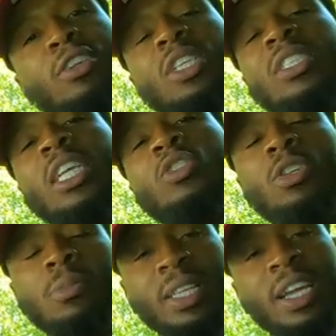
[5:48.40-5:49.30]
there, try to take the
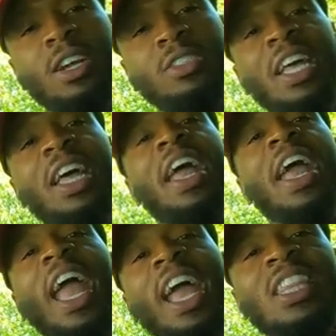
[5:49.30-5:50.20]
joint upstairs,
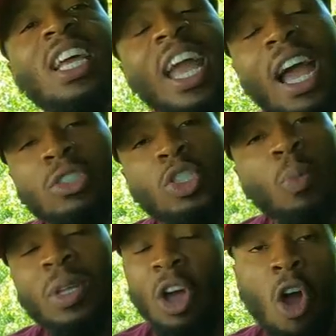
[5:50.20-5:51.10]
and the
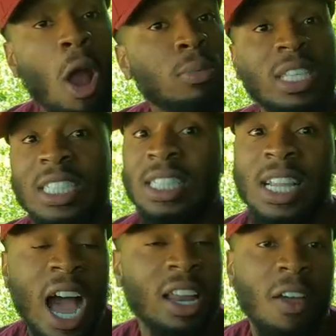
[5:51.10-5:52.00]
console with the arms does
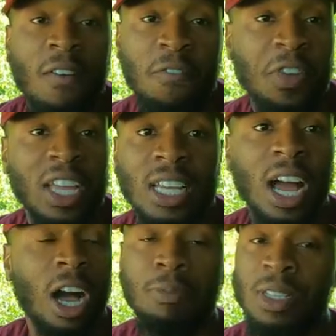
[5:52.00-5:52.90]
not fit
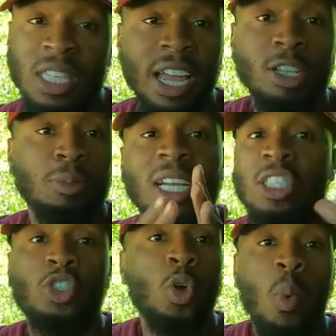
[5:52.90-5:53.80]
up the stairs
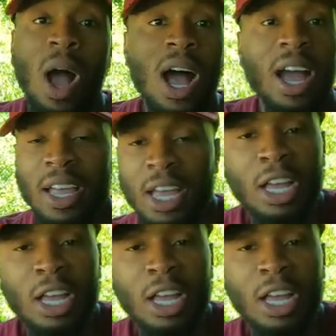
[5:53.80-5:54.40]
because it's too wide.